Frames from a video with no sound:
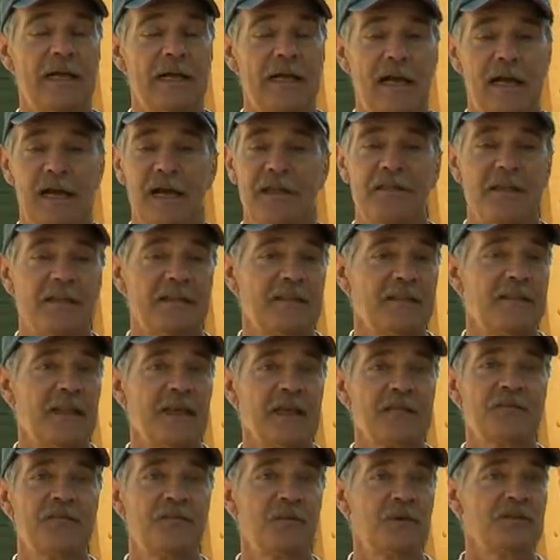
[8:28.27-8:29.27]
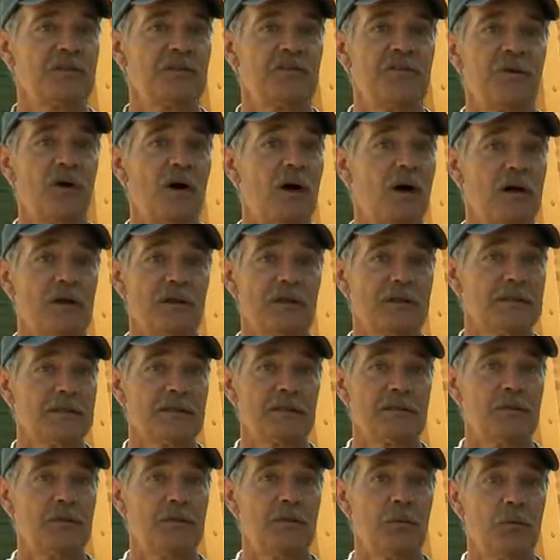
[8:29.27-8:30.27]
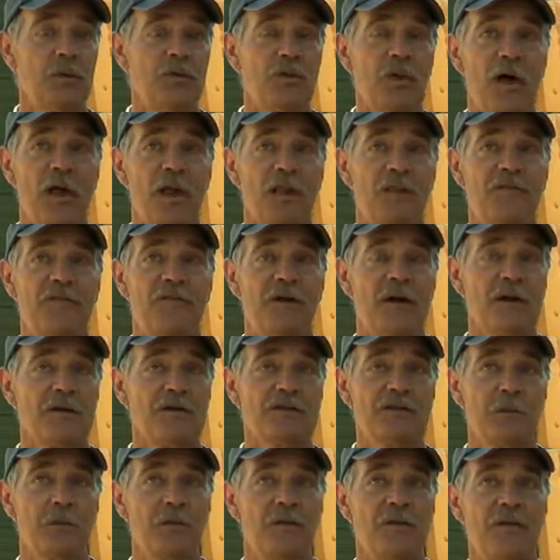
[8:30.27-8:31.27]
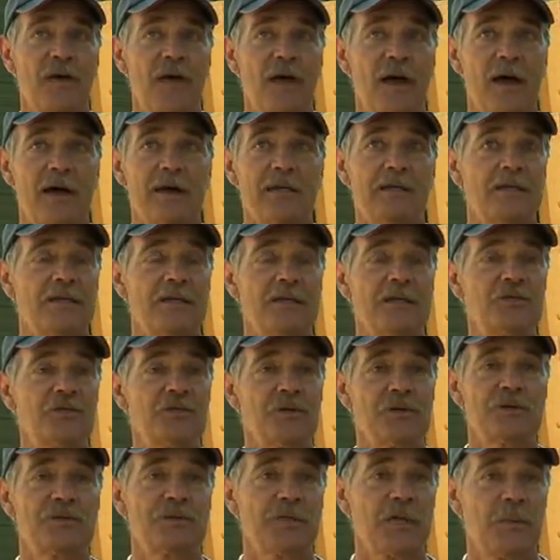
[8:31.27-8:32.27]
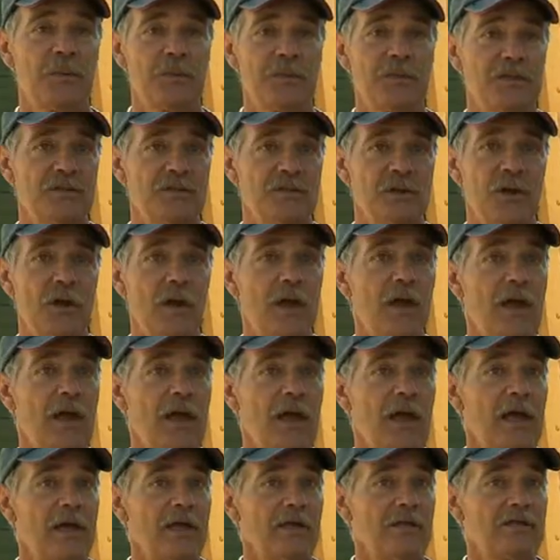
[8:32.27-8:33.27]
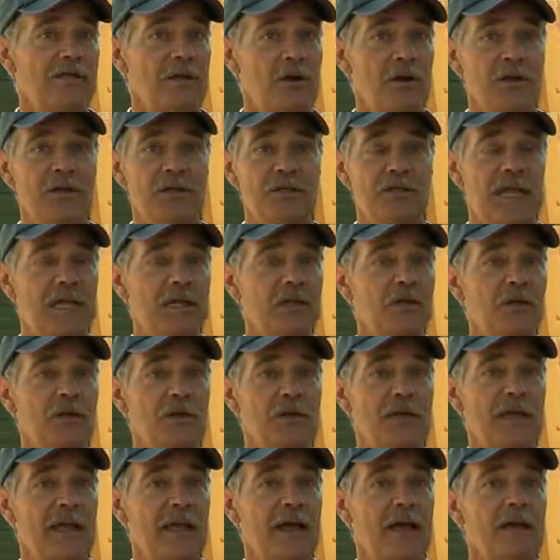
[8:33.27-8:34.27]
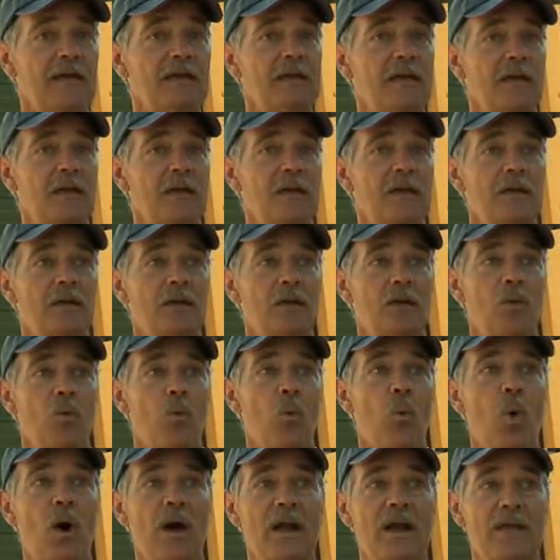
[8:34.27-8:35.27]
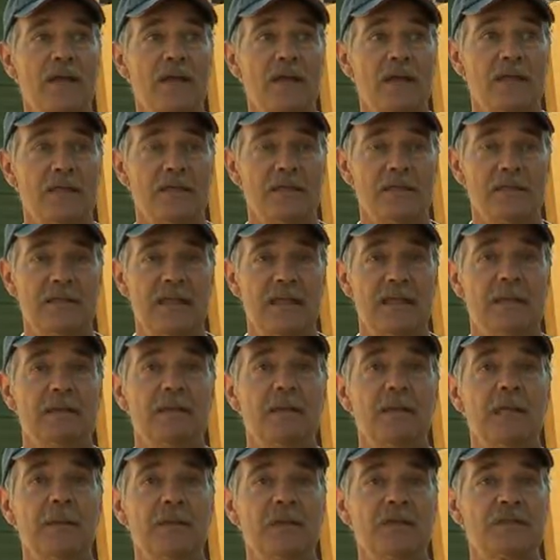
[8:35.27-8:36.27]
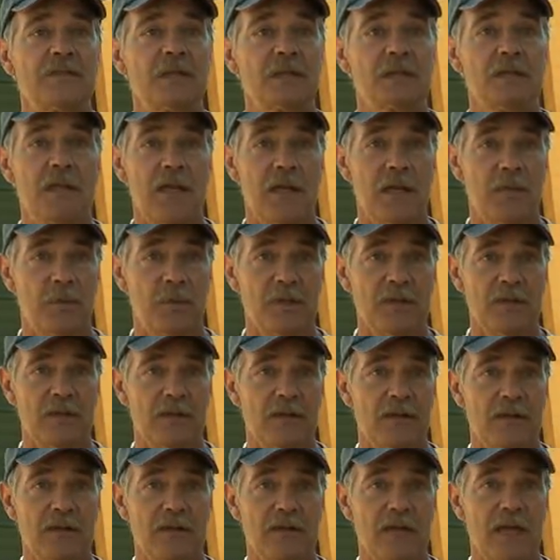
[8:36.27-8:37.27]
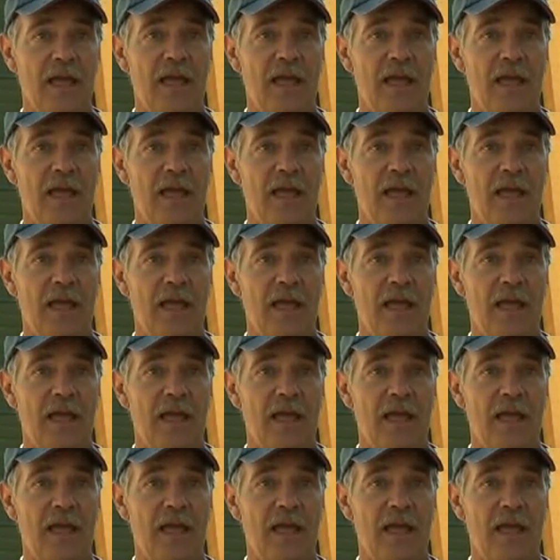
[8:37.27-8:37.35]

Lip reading: And I think the next foot to fall is, with all of the fires that we've had, the insurance companies are starting to take a look at what it is that limits their liability.